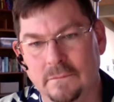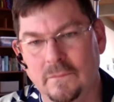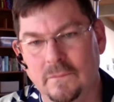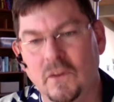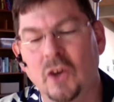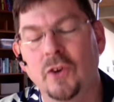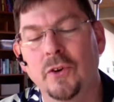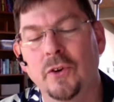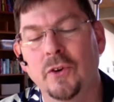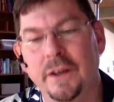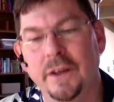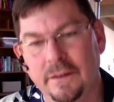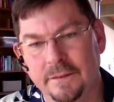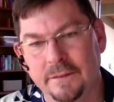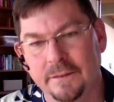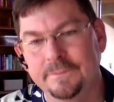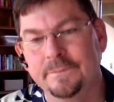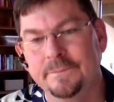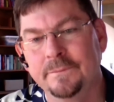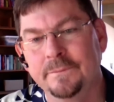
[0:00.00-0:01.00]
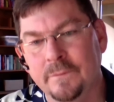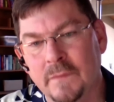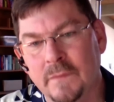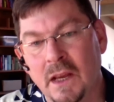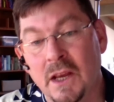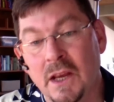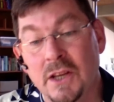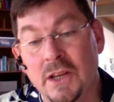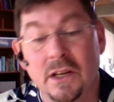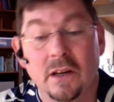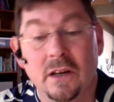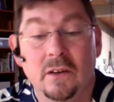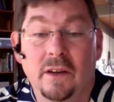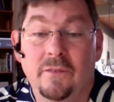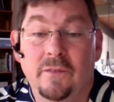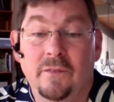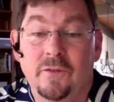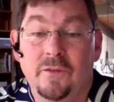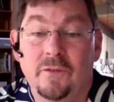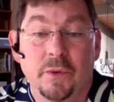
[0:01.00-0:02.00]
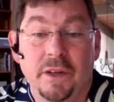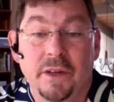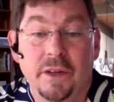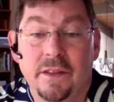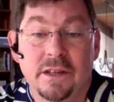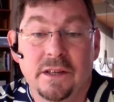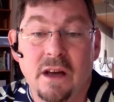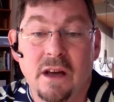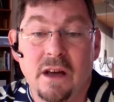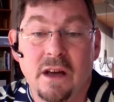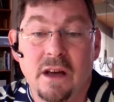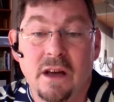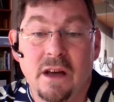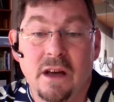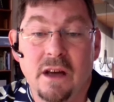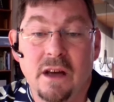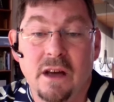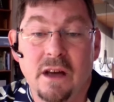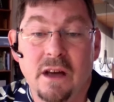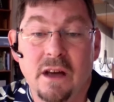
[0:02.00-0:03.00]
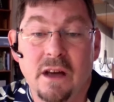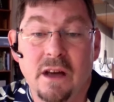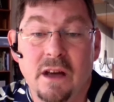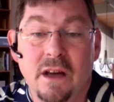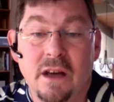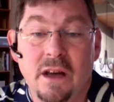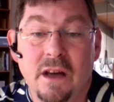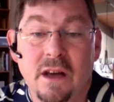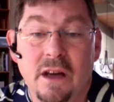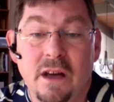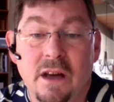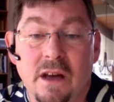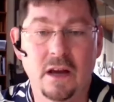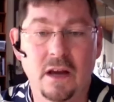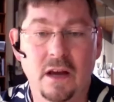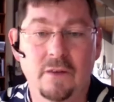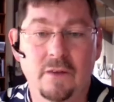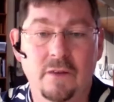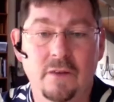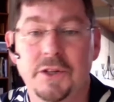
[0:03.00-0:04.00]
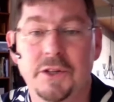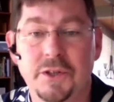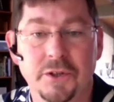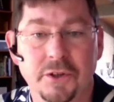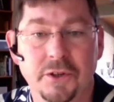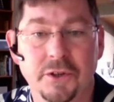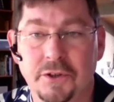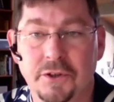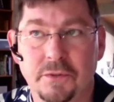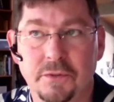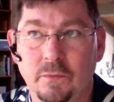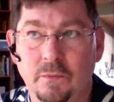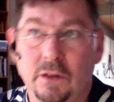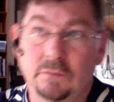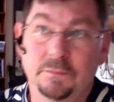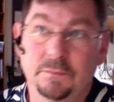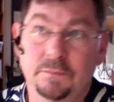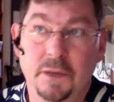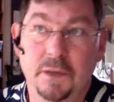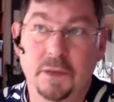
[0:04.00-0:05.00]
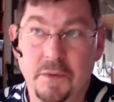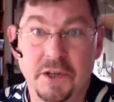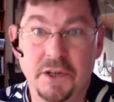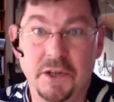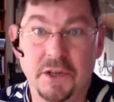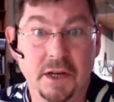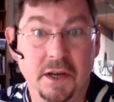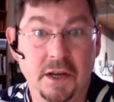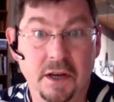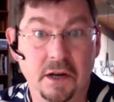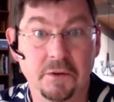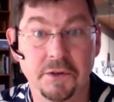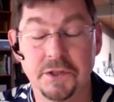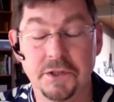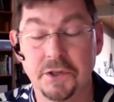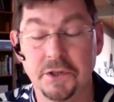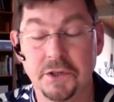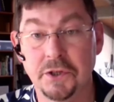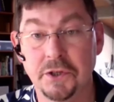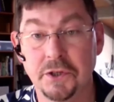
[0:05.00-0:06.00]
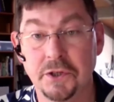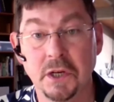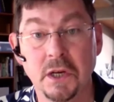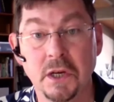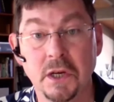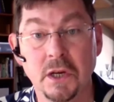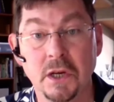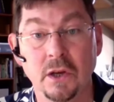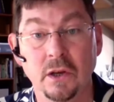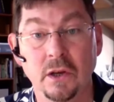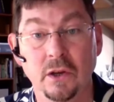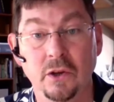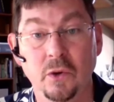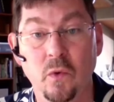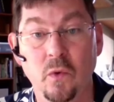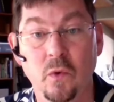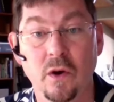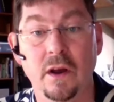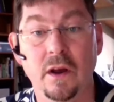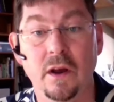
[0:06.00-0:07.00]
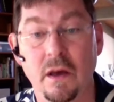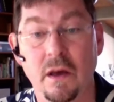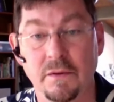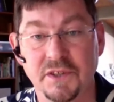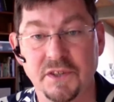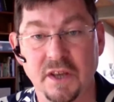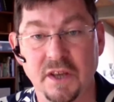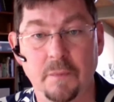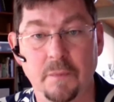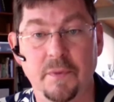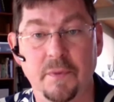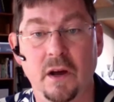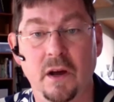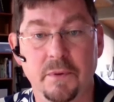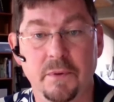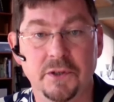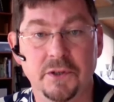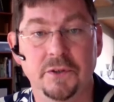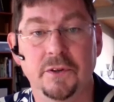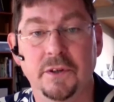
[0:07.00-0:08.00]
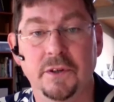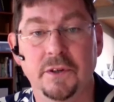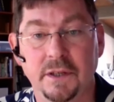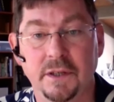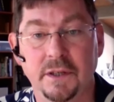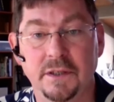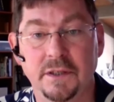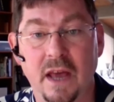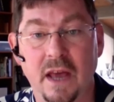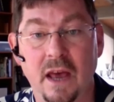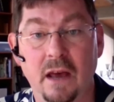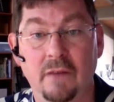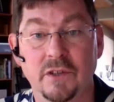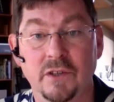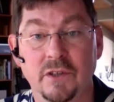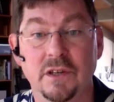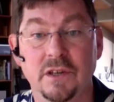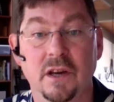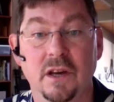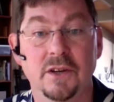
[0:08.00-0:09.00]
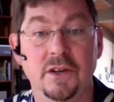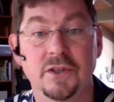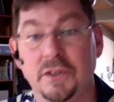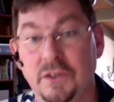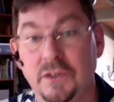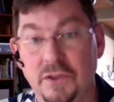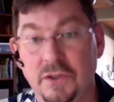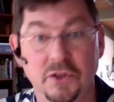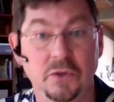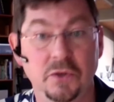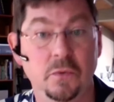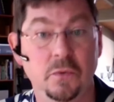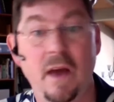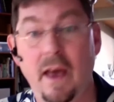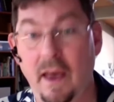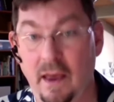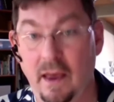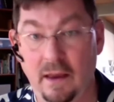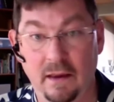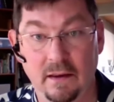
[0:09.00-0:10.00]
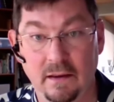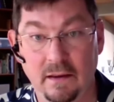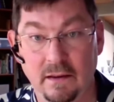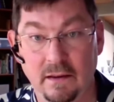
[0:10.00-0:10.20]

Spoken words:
Agreed. So if doing this kind of research, well, pretty much any kind of research, you want to set up an opportunity to have discussions two-way.